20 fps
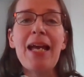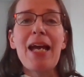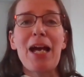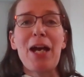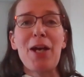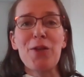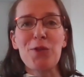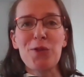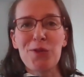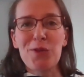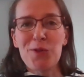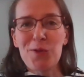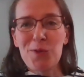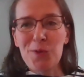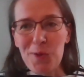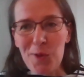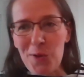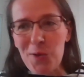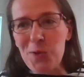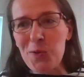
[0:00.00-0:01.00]
And to
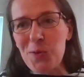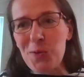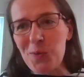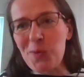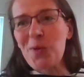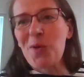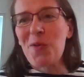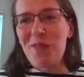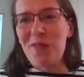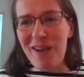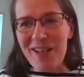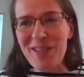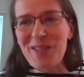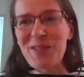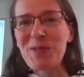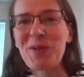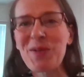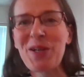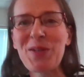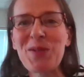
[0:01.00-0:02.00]
those of
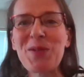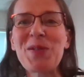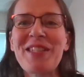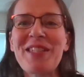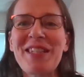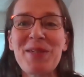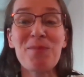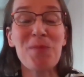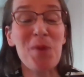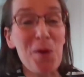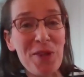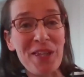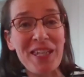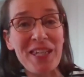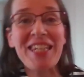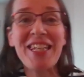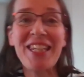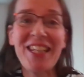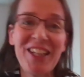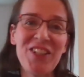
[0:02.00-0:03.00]
us who are using both
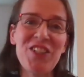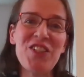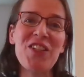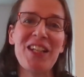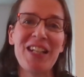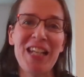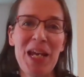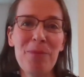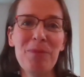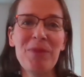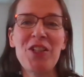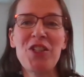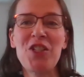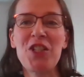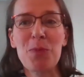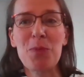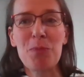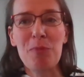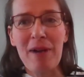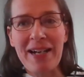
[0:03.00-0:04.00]
EEG and MEG
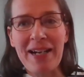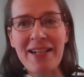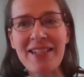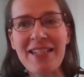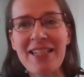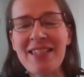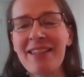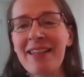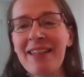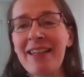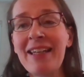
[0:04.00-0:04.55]
in practice,